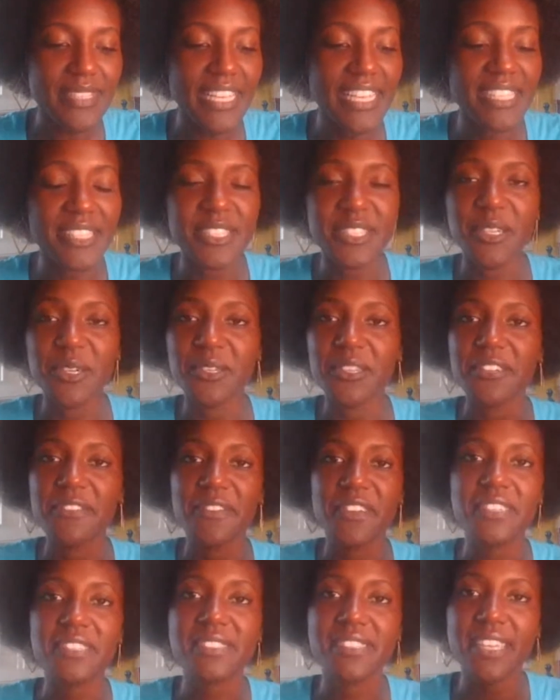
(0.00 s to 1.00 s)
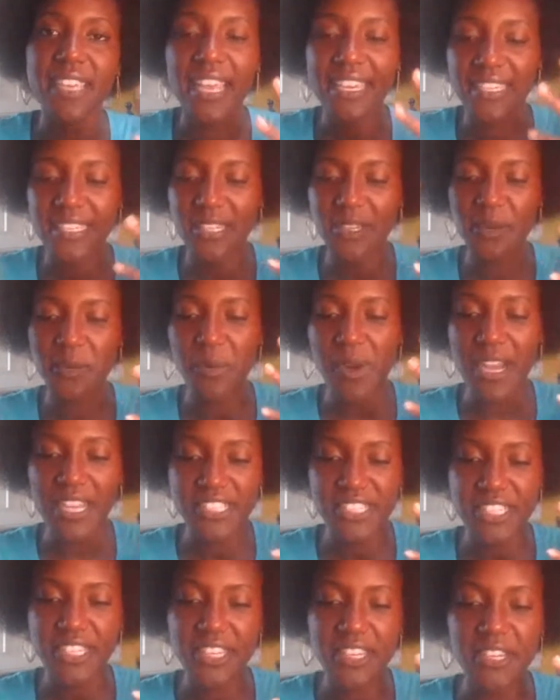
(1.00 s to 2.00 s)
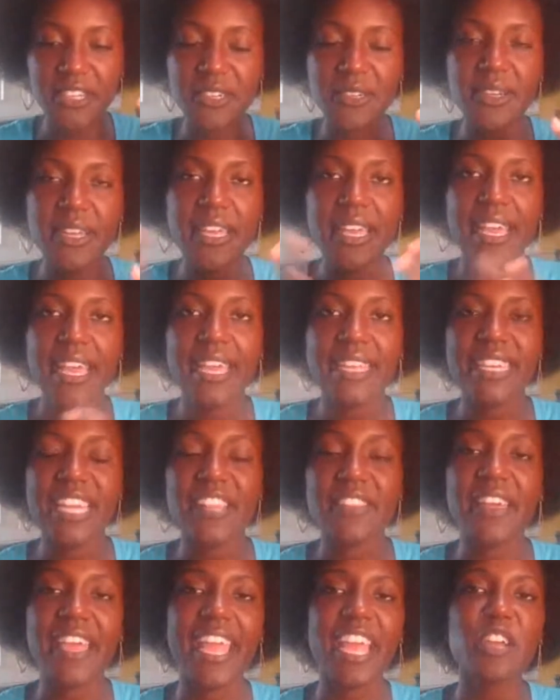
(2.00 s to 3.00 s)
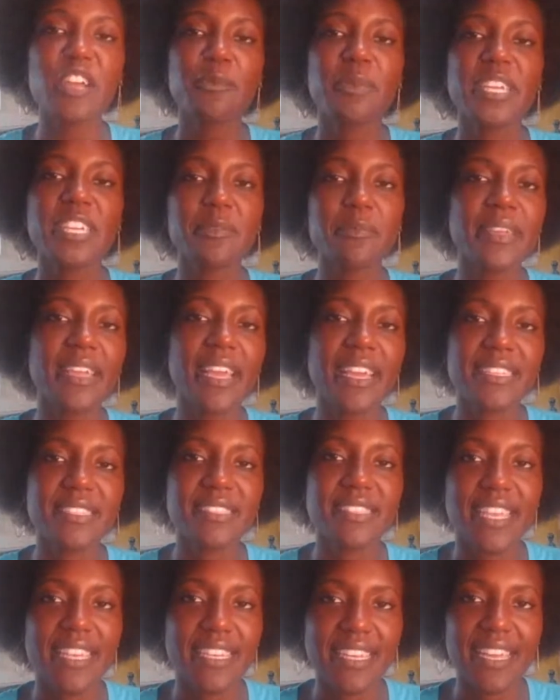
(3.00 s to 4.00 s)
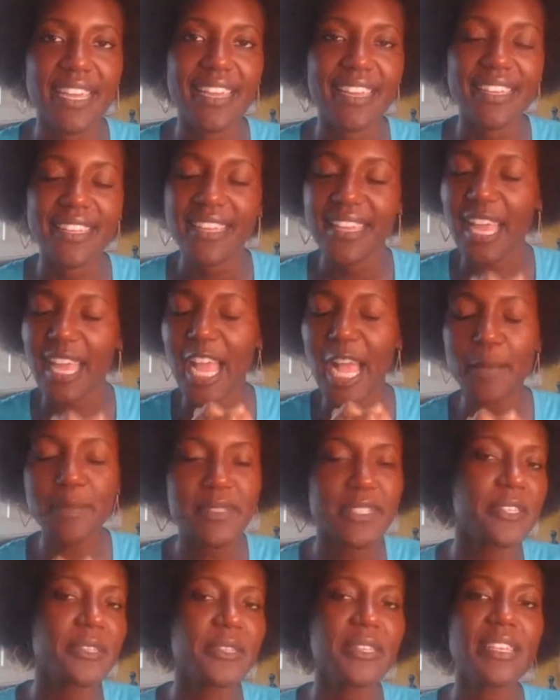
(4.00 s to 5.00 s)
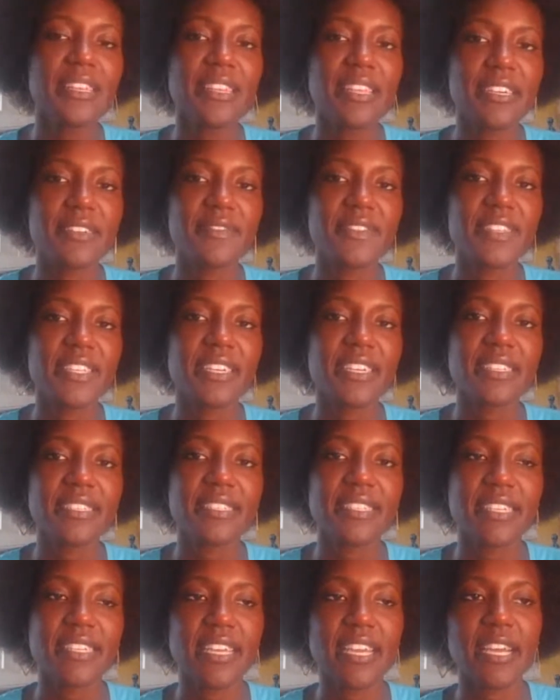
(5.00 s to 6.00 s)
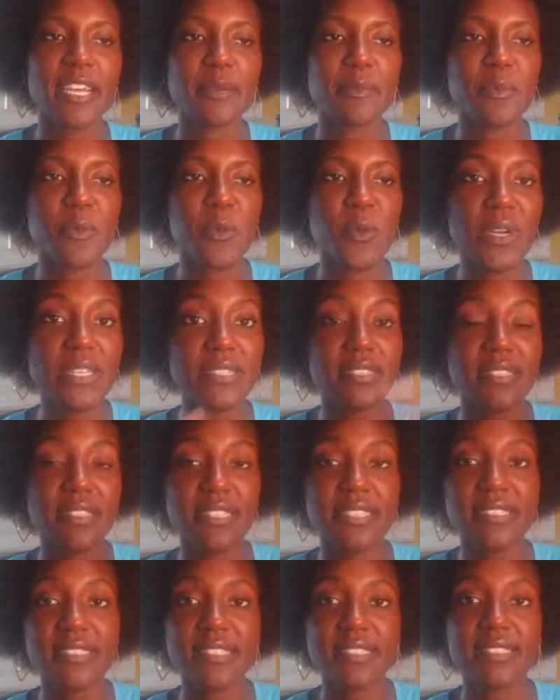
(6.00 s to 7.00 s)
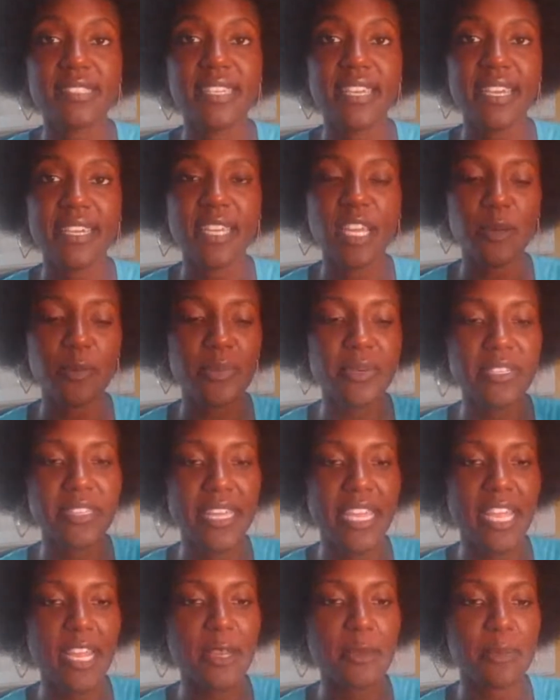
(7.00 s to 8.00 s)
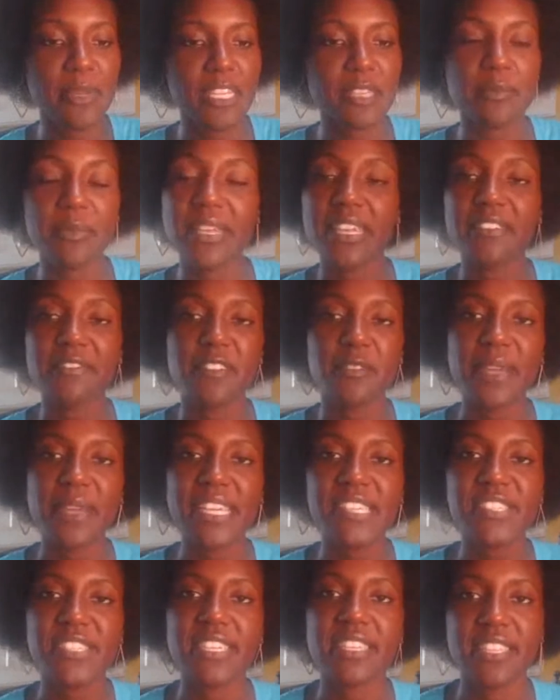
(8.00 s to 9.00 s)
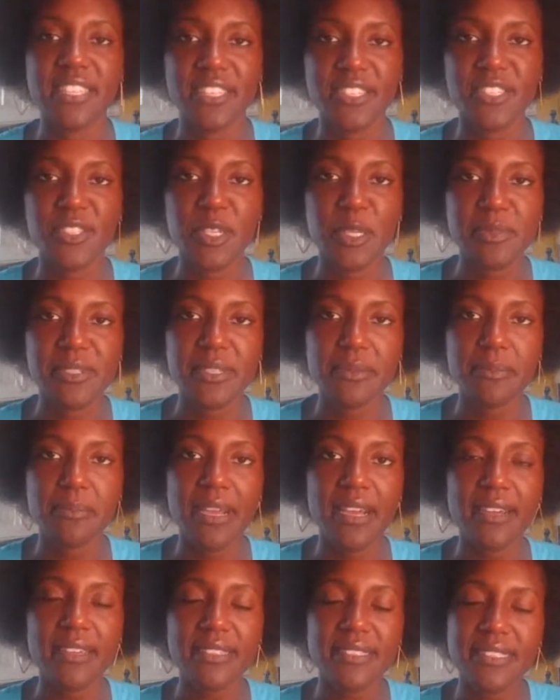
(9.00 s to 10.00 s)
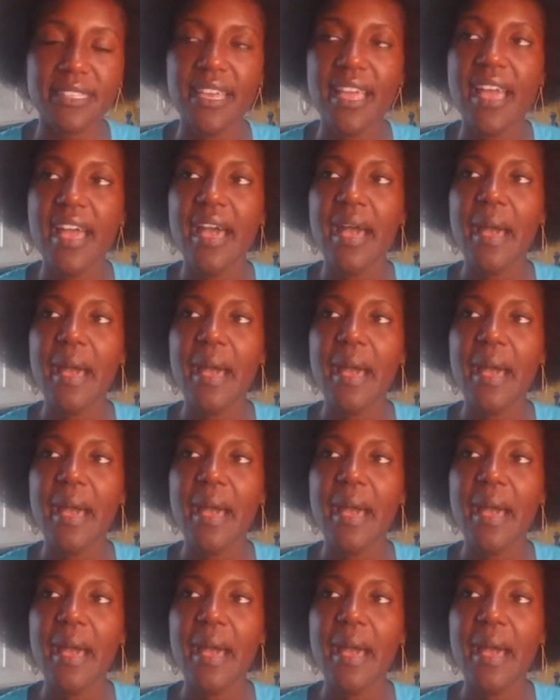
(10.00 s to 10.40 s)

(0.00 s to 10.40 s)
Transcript: And so the first day I did a wash and go. Now the Airbnb I stayed at, absolutely loved it. Once this is done, I'll put the Airbnb information in the description box.